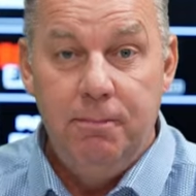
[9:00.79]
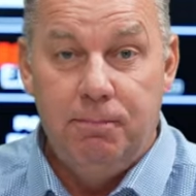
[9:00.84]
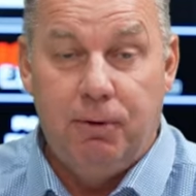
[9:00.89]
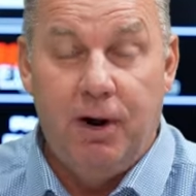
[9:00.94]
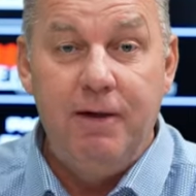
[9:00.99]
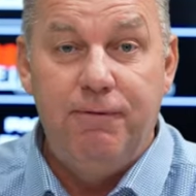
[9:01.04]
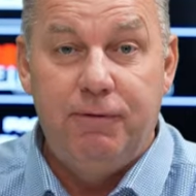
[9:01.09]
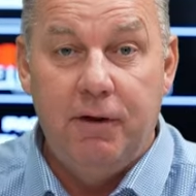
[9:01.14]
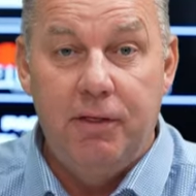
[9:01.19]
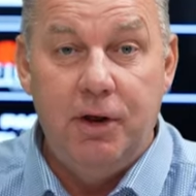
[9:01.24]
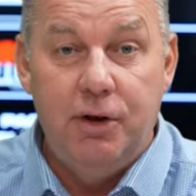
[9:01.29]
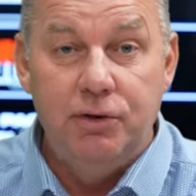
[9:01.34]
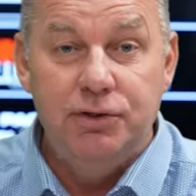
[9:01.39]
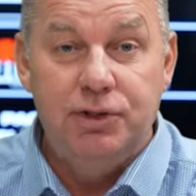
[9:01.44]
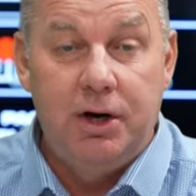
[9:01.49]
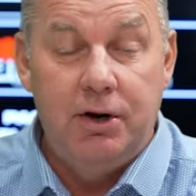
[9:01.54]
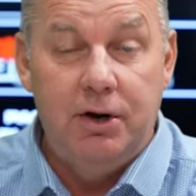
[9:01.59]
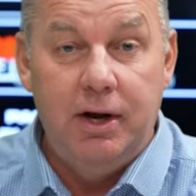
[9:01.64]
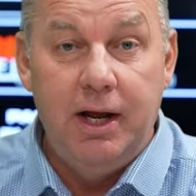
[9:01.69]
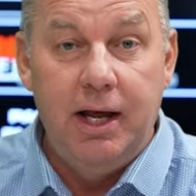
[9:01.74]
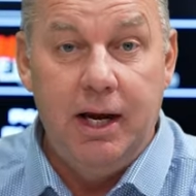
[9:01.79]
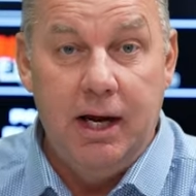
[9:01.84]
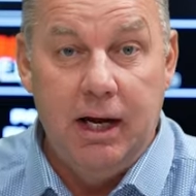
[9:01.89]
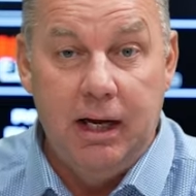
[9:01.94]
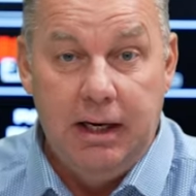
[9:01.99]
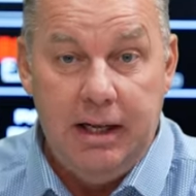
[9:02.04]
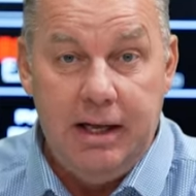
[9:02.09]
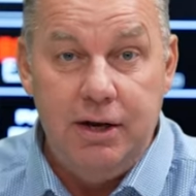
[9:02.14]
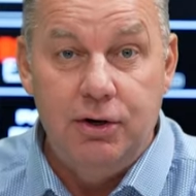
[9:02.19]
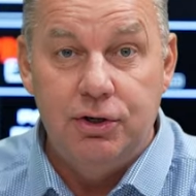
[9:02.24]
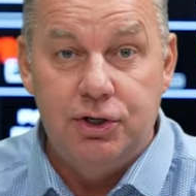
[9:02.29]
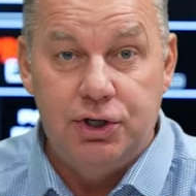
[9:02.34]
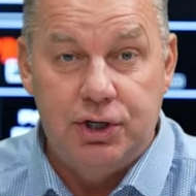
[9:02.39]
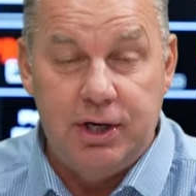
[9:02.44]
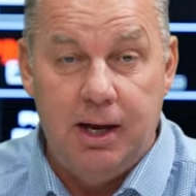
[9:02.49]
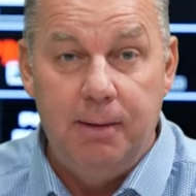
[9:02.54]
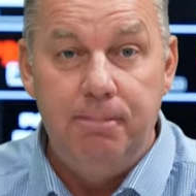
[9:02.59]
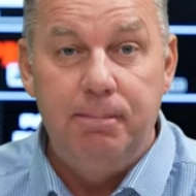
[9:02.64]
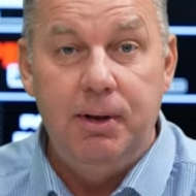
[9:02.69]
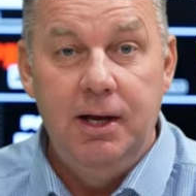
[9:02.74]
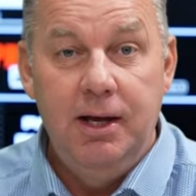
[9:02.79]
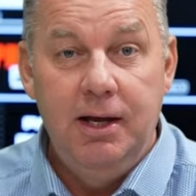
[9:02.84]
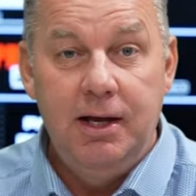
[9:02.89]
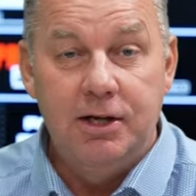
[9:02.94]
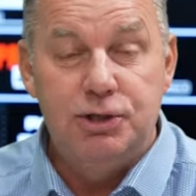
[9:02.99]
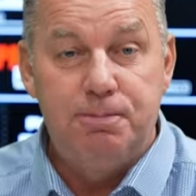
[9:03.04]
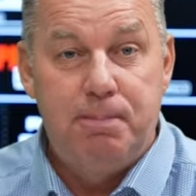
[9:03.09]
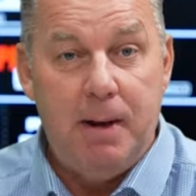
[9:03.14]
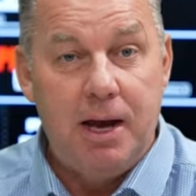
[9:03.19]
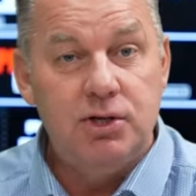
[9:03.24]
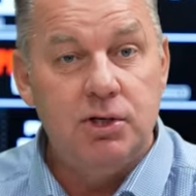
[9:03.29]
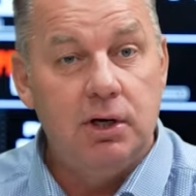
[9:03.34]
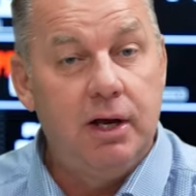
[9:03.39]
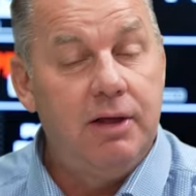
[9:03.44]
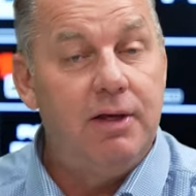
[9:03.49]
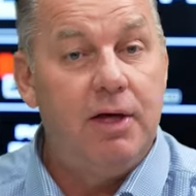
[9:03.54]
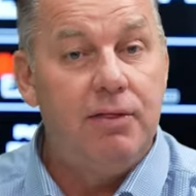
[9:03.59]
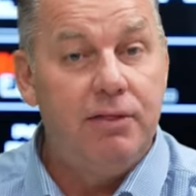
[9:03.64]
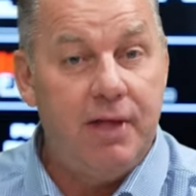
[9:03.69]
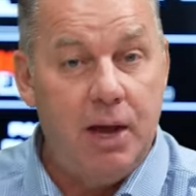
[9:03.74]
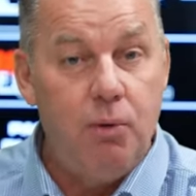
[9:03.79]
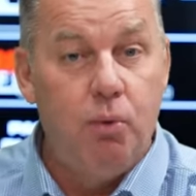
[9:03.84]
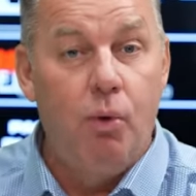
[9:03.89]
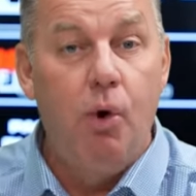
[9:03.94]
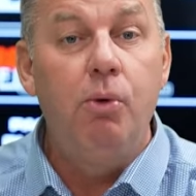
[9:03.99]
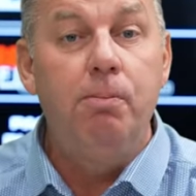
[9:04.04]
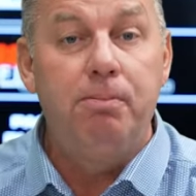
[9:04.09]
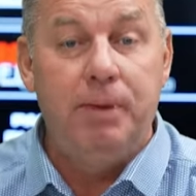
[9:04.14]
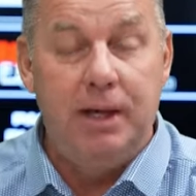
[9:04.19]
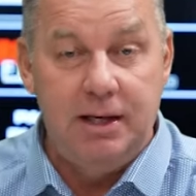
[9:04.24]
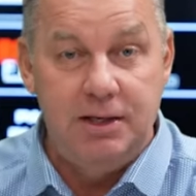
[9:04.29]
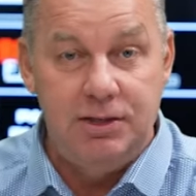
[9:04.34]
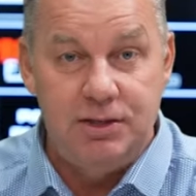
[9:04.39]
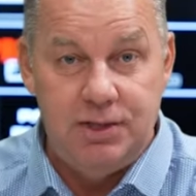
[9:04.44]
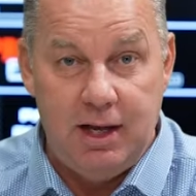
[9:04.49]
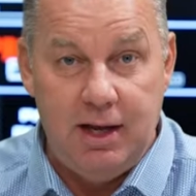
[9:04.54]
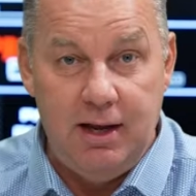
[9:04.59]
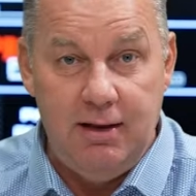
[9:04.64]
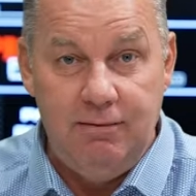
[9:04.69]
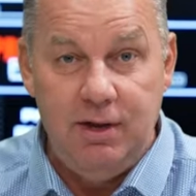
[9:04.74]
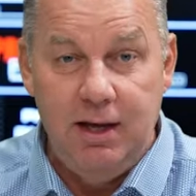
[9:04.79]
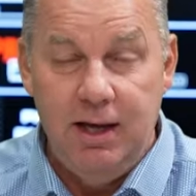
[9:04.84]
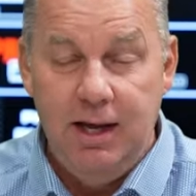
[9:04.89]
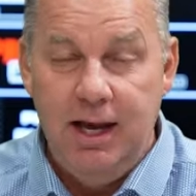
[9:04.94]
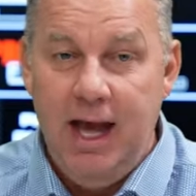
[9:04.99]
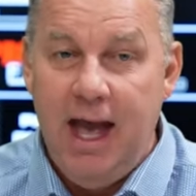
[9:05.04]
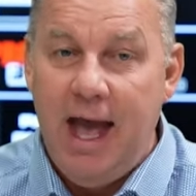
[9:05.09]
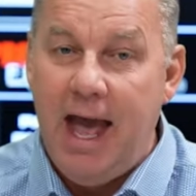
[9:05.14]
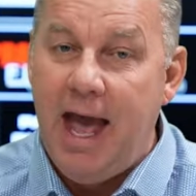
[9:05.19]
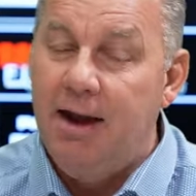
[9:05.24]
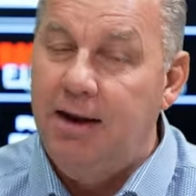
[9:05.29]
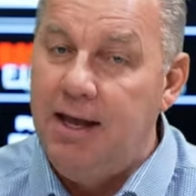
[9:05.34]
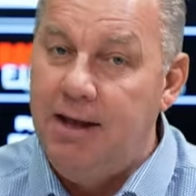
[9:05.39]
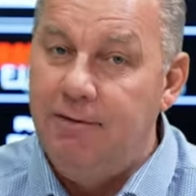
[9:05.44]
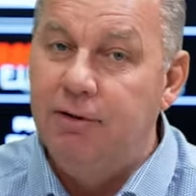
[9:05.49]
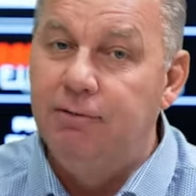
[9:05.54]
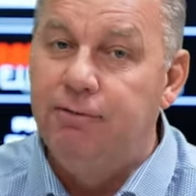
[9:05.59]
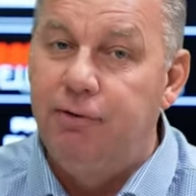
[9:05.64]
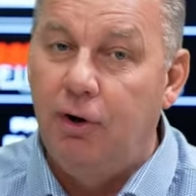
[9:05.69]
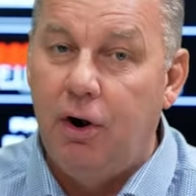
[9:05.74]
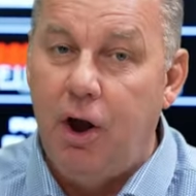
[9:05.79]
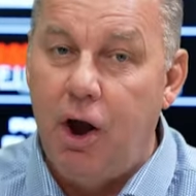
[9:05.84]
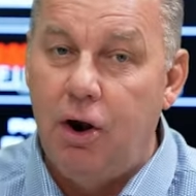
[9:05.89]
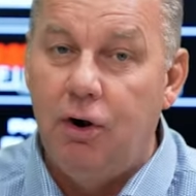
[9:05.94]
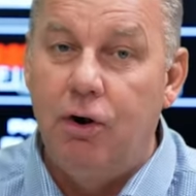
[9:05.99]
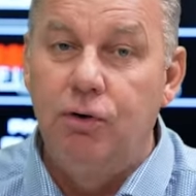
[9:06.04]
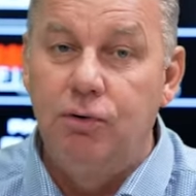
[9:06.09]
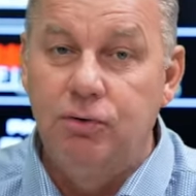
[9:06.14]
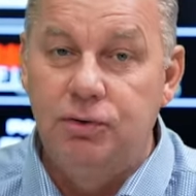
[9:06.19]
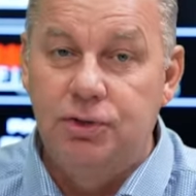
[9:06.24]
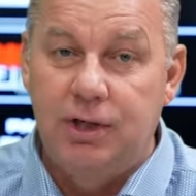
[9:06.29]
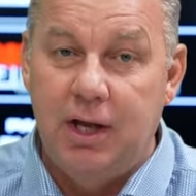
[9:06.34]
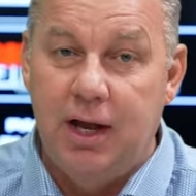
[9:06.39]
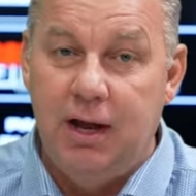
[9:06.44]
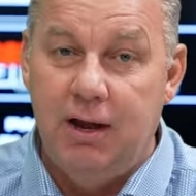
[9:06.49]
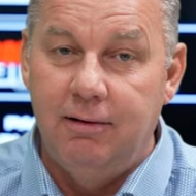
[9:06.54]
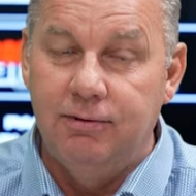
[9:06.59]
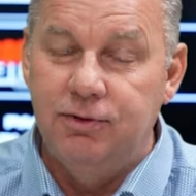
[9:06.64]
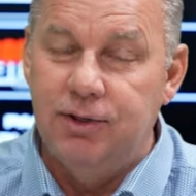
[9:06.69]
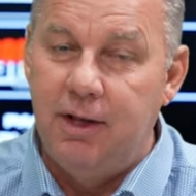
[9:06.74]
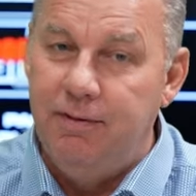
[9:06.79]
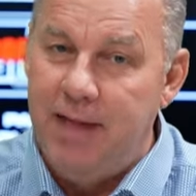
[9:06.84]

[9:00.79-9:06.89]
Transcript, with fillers: Pray for those that are in leadership, especially that they won't be deceived, and even for our own selves.